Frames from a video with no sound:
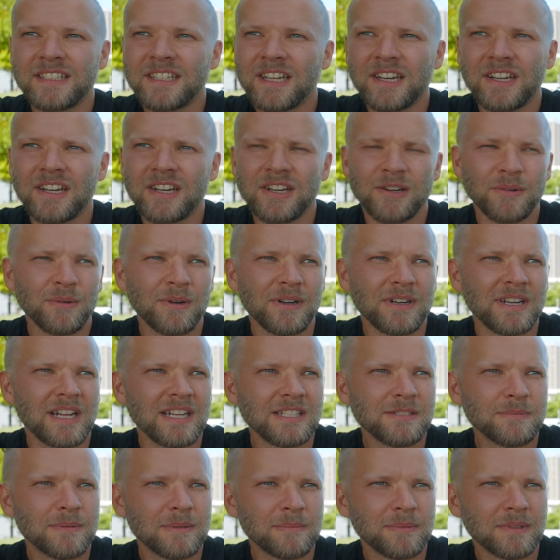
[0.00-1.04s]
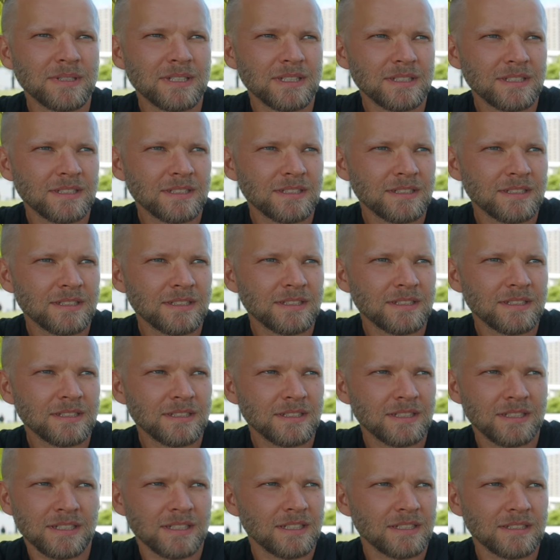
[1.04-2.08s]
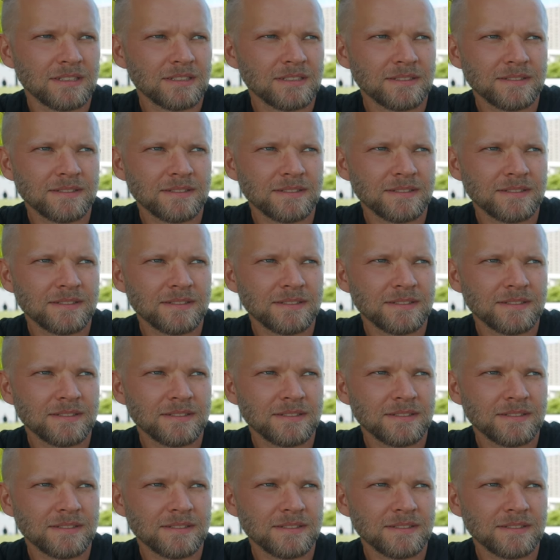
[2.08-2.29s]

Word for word: no, no, no, we're nice people here. Yeah, of, yeah. yeah.